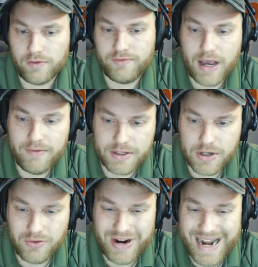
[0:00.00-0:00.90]
or 5 in his
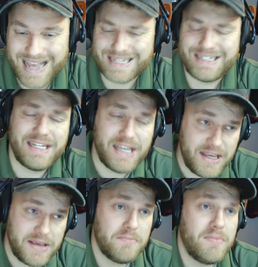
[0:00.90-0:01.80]
own right. As a
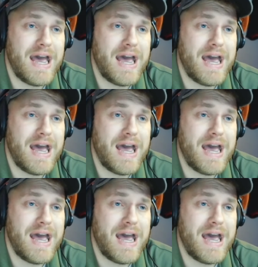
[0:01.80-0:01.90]
team,